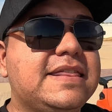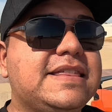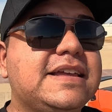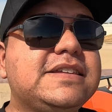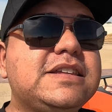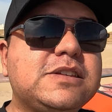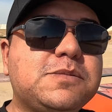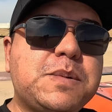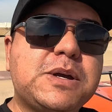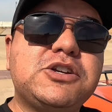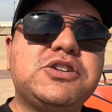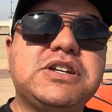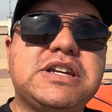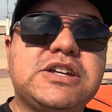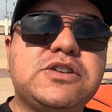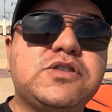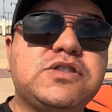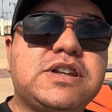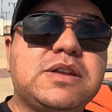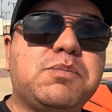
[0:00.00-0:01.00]
that's especially
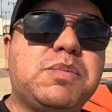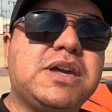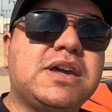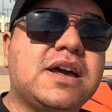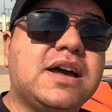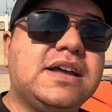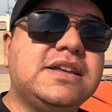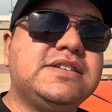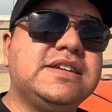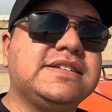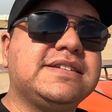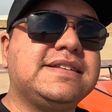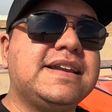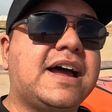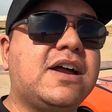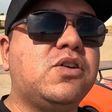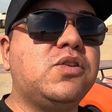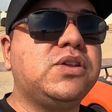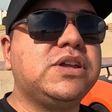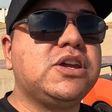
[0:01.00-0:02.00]
interesting because it's
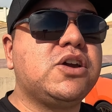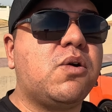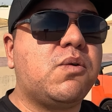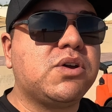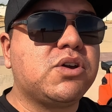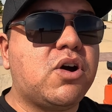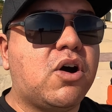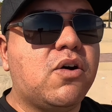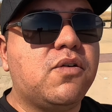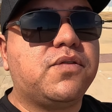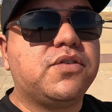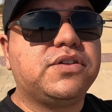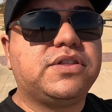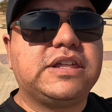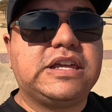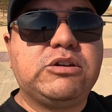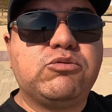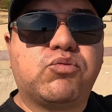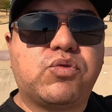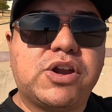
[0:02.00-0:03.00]
not only going over
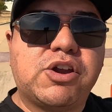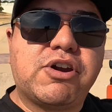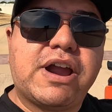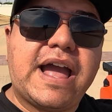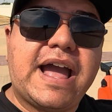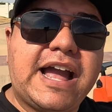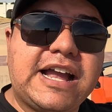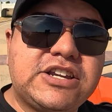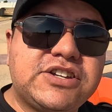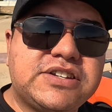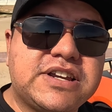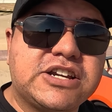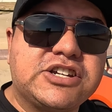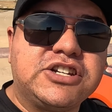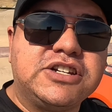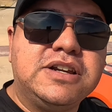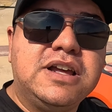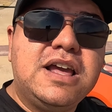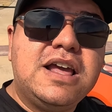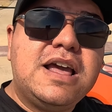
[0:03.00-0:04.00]
the rear hatch
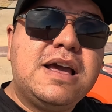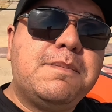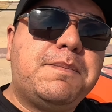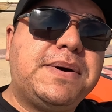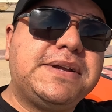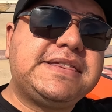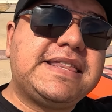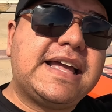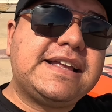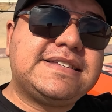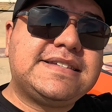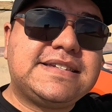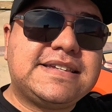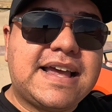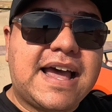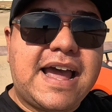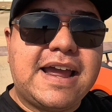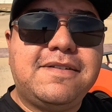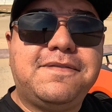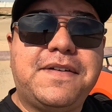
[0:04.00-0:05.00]
section, but that
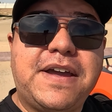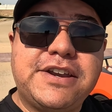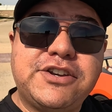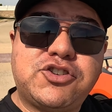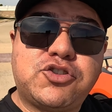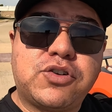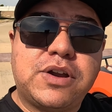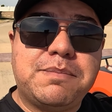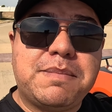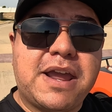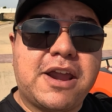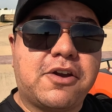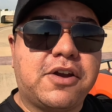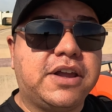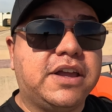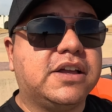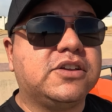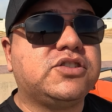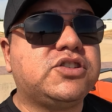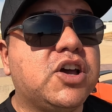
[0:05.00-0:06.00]
side vent trim
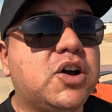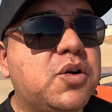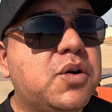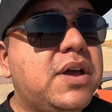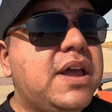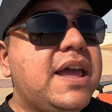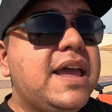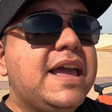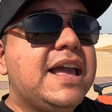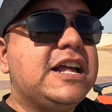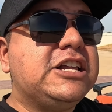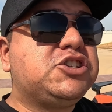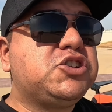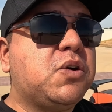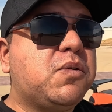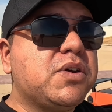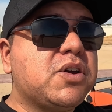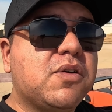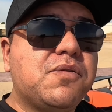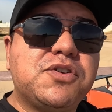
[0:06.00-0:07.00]
area. So it's
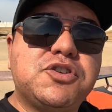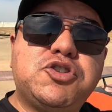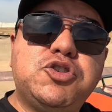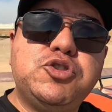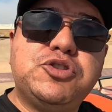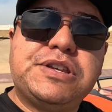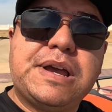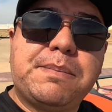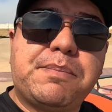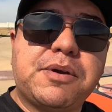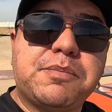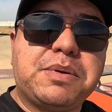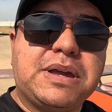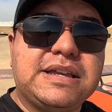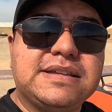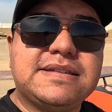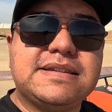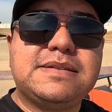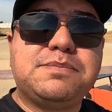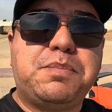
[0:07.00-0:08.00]
going over two separate
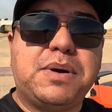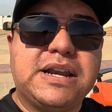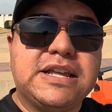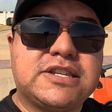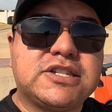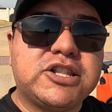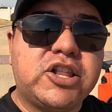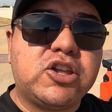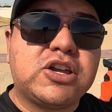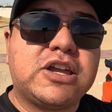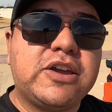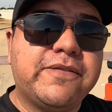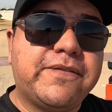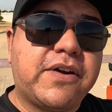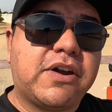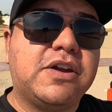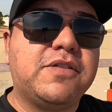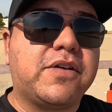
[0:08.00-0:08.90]
pieces, but it's looking very,